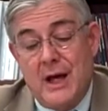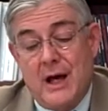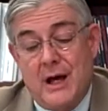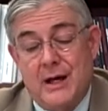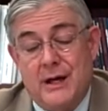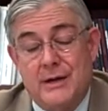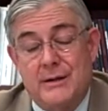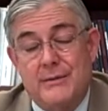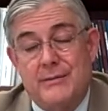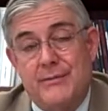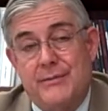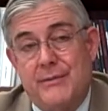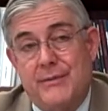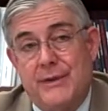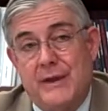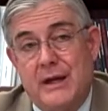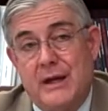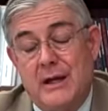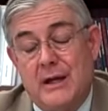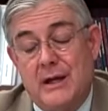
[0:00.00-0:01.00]

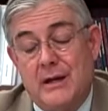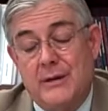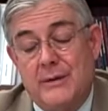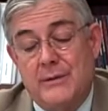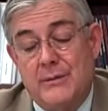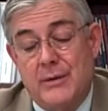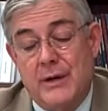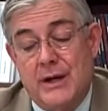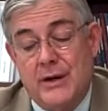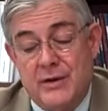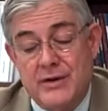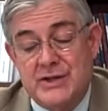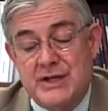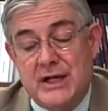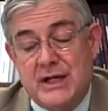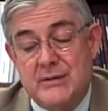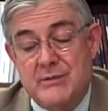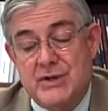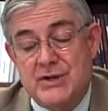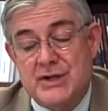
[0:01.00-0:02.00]
the Energy
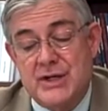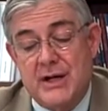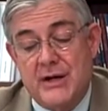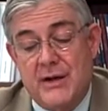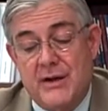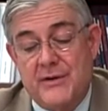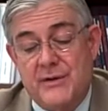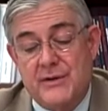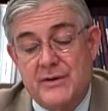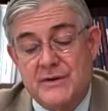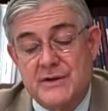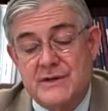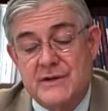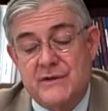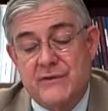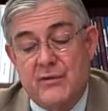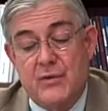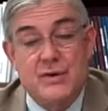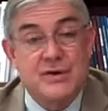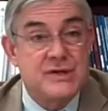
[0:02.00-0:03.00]
Commission and others
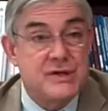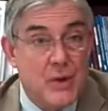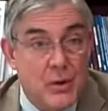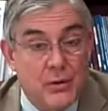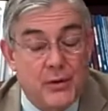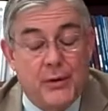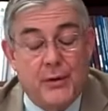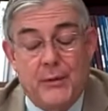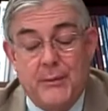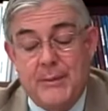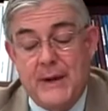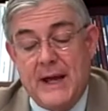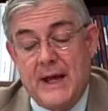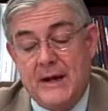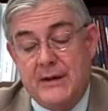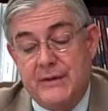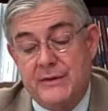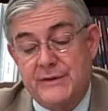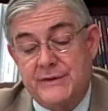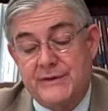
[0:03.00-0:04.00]
for solar
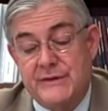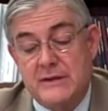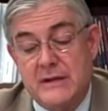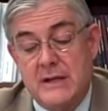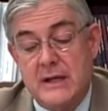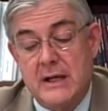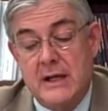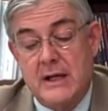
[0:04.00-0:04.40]
panels.